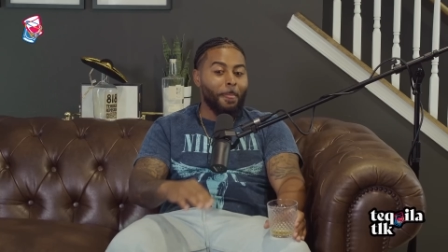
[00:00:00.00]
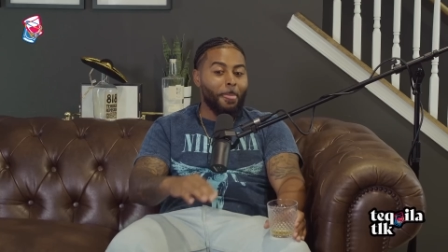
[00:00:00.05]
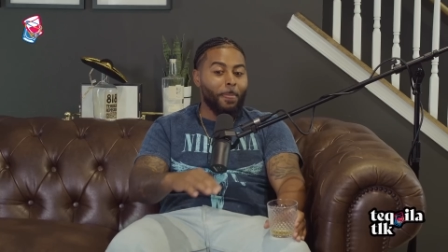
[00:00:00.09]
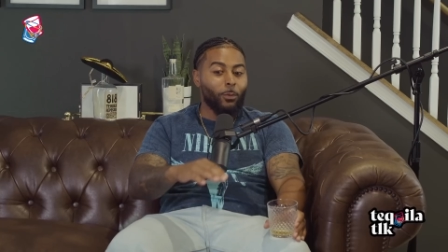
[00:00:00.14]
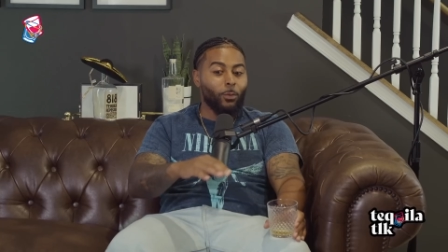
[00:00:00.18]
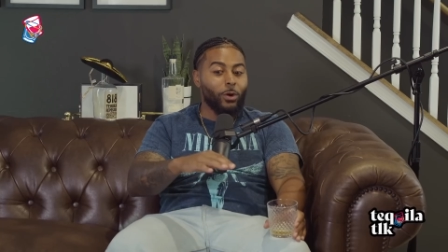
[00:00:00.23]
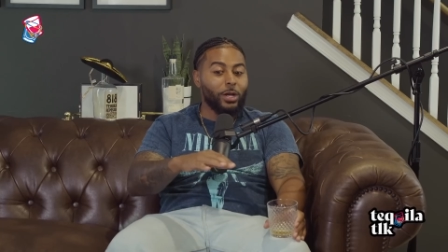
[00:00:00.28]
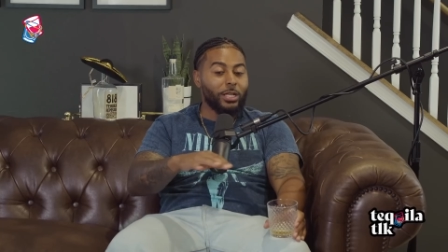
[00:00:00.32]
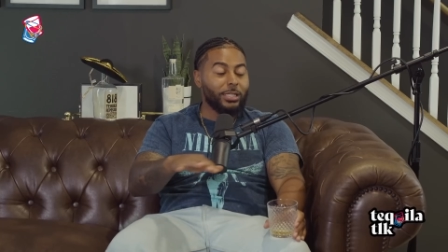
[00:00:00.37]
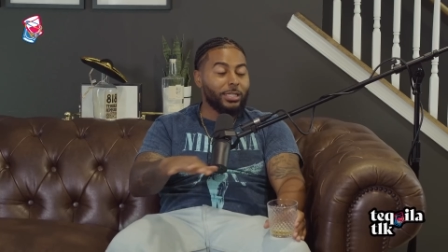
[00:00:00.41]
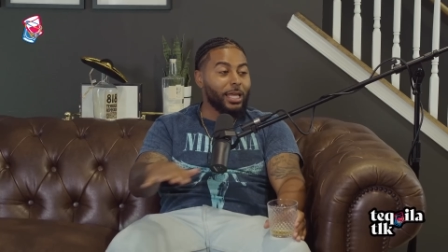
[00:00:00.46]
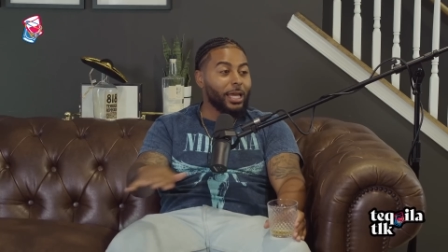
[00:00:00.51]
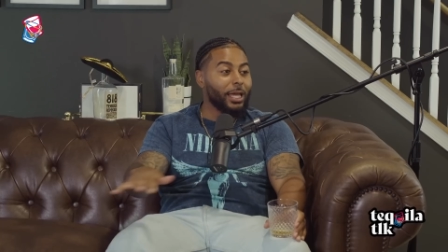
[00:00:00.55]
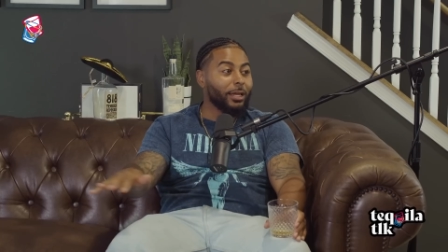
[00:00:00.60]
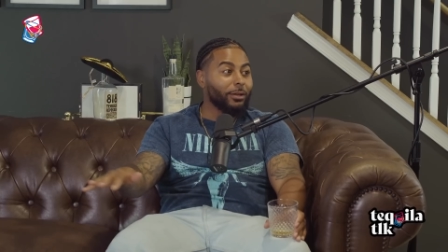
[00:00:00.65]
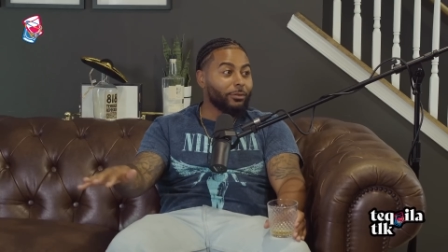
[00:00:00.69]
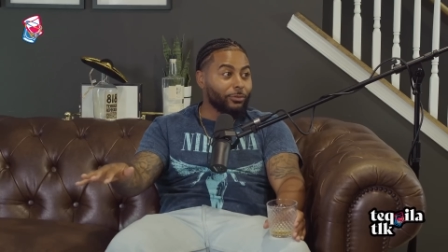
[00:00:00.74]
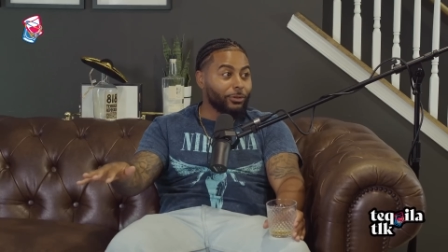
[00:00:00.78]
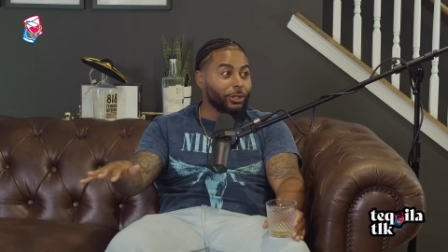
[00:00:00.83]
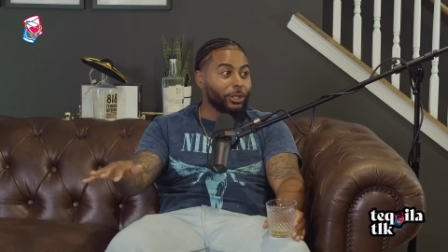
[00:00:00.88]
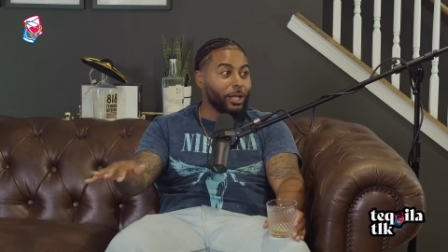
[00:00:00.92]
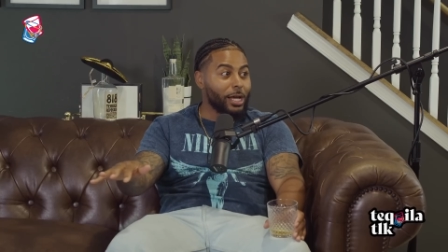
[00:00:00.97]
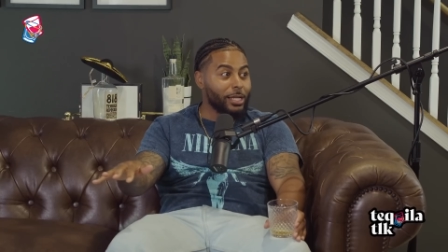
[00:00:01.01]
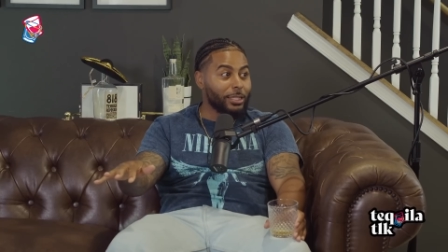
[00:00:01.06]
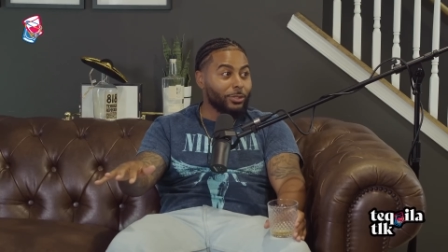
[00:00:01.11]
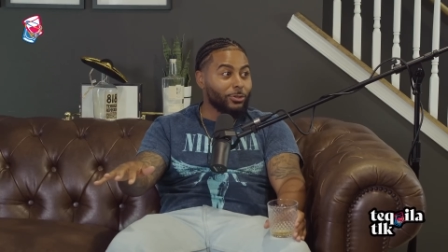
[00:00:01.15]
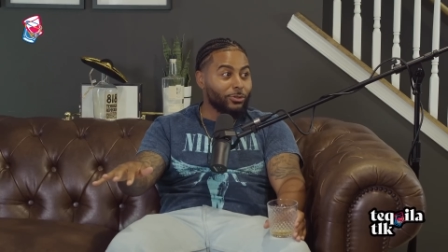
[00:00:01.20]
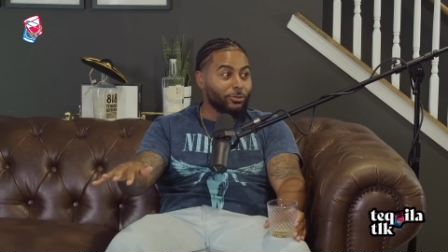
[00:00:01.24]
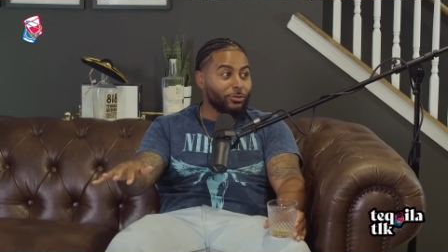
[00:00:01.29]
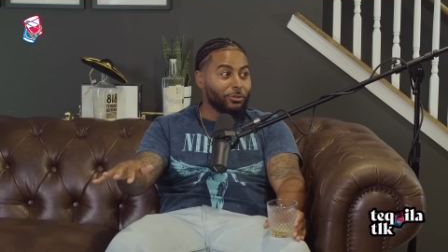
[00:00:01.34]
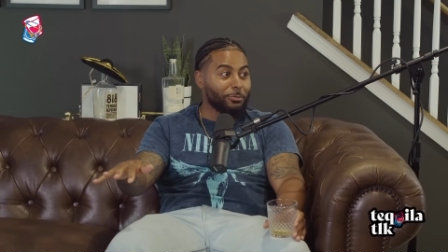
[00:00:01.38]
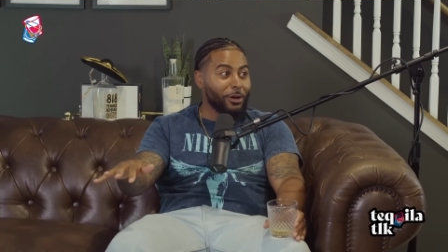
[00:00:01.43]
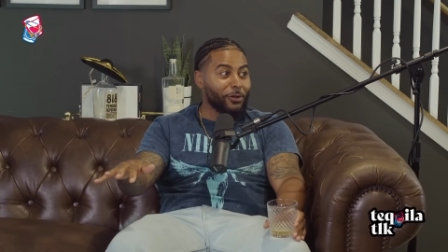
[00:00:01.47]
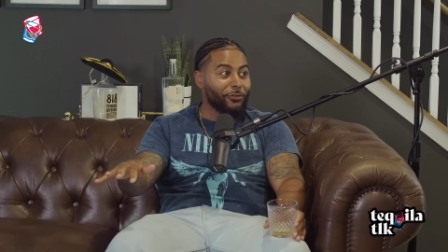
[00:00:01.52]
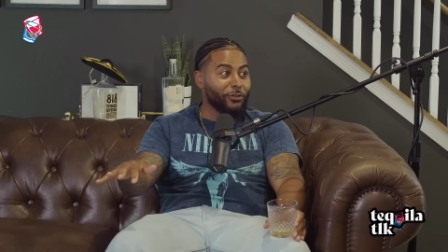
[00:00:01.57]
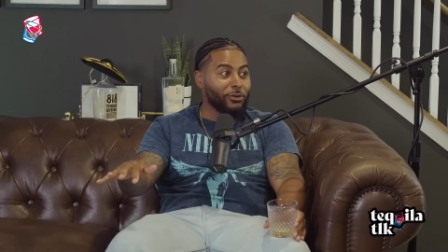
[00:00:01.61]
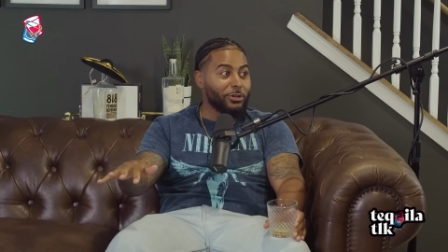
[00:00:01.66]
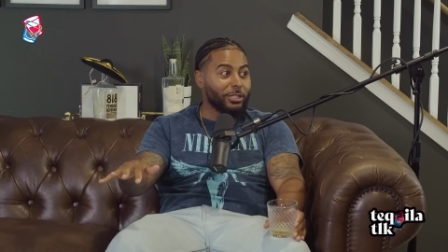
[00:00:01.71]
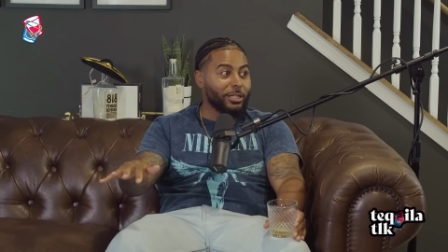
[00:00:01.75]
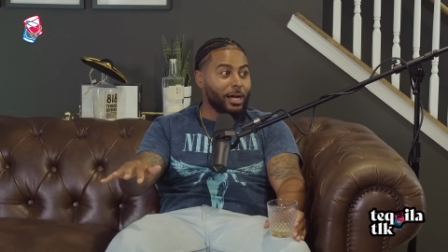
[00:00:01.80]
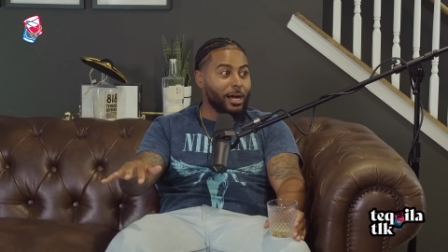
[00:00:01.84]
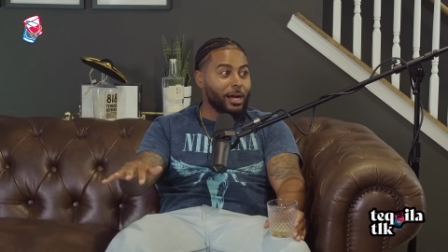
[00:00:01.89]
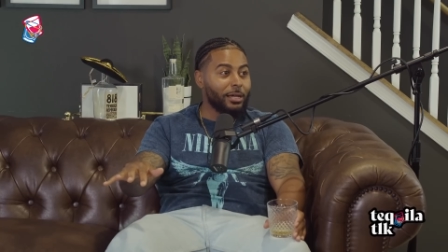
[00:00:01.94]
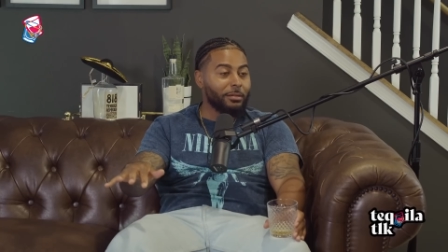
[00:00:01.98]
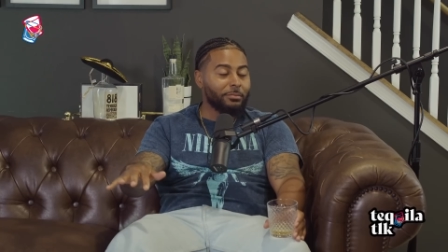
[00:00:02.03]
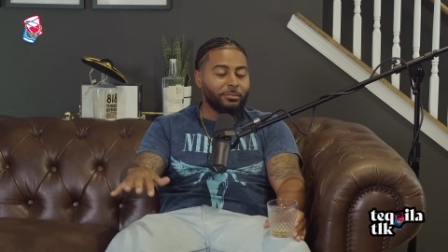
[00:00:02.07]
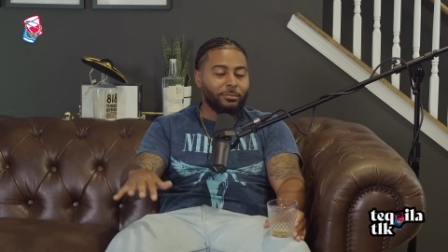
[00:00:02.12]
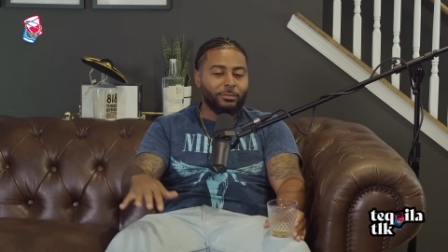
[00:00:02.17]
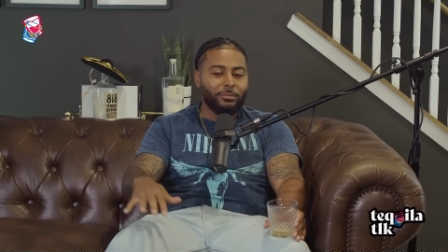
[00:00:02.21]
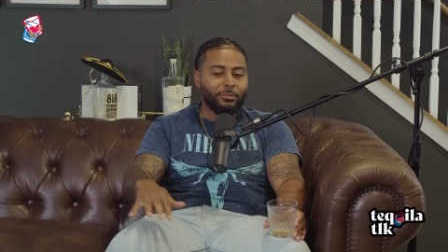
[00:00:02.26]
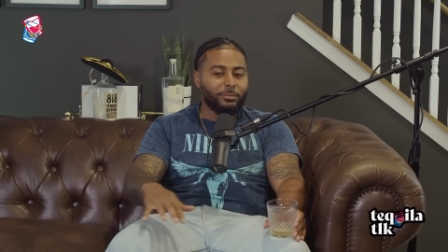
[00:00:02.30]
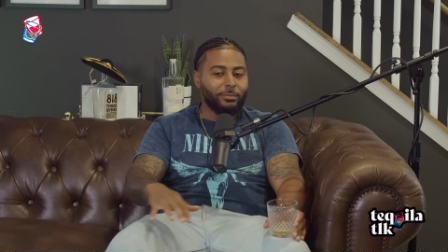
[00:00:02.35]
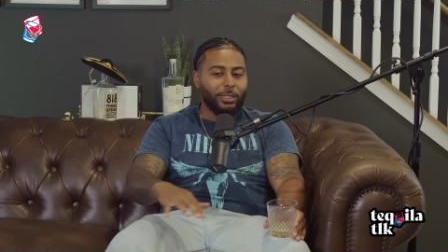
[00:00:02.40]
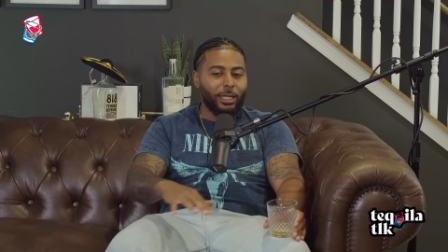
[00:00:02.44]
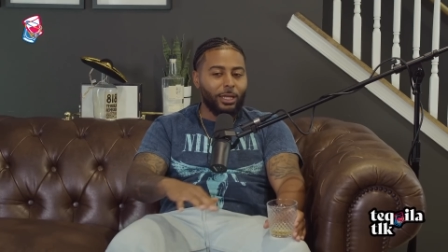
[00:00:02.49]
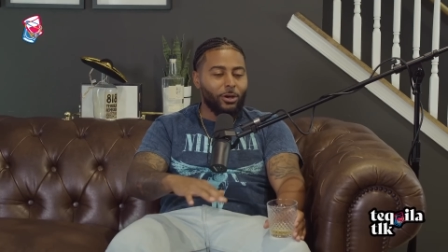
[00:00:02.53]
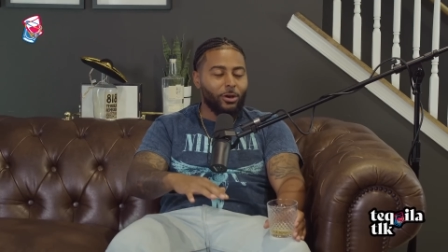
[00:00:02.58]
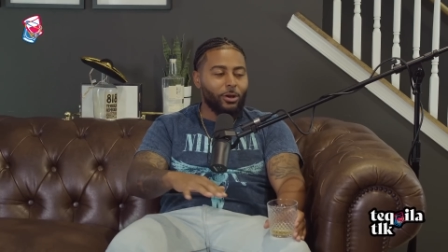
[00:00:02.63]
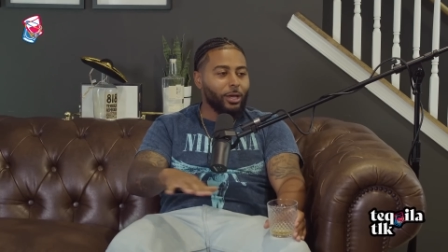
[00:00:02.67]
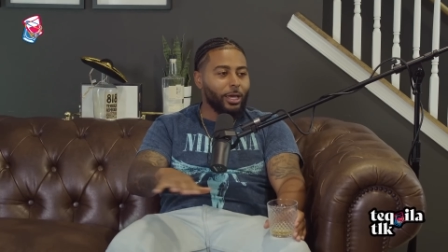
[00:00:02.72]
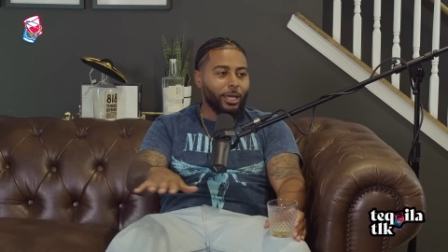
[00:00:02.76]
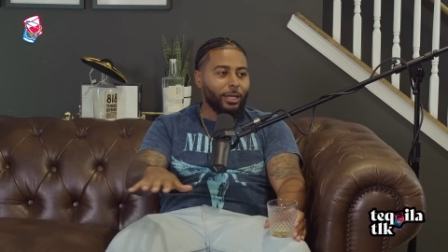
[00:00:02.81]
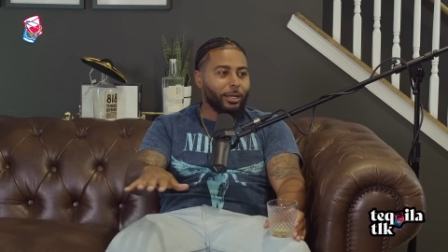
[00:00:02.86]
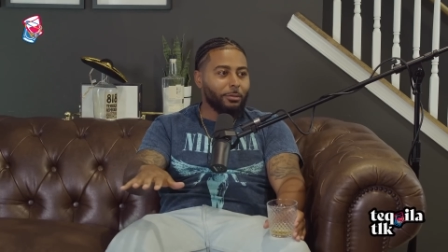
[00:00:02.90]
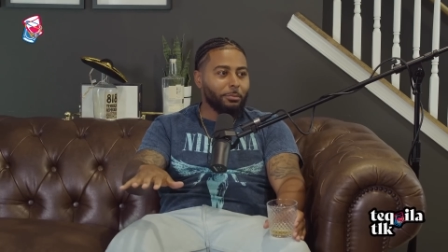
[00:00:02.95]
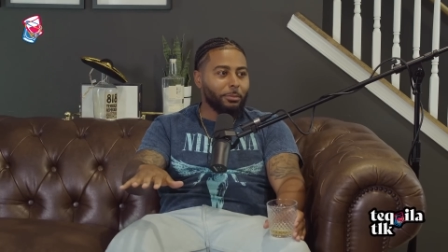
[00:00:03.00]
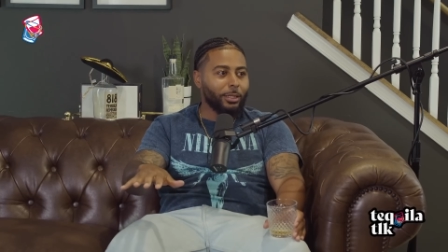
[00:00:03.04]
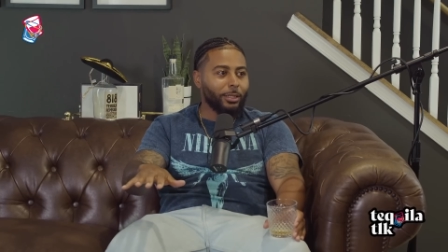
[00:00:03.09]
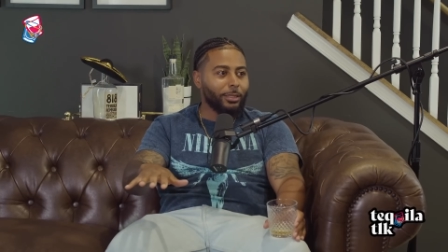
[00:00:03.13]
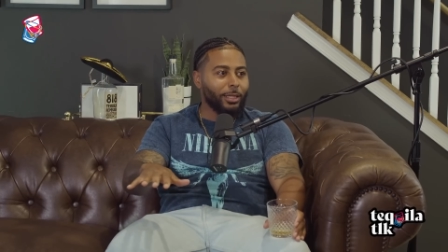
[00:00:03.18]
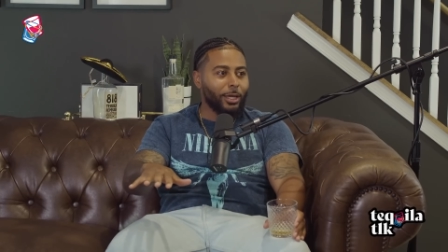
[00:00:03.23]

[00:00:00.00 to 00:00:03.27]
Once they realized it was really my first time, they all hated me.